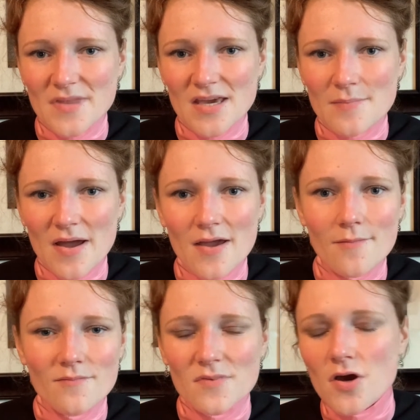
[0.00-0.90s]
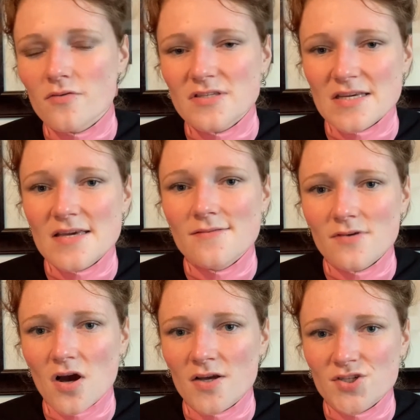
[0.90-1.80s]
in my cozy
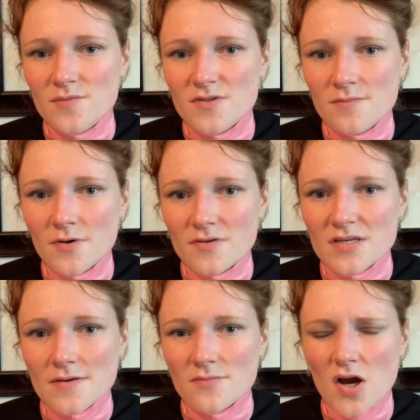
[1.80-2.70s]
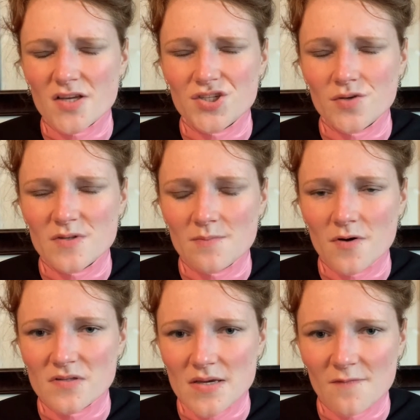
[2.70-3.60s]
costume symposium
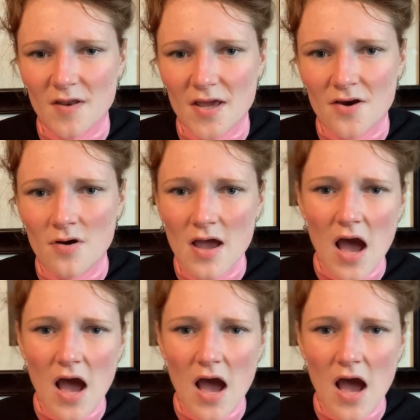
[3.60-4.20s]
video.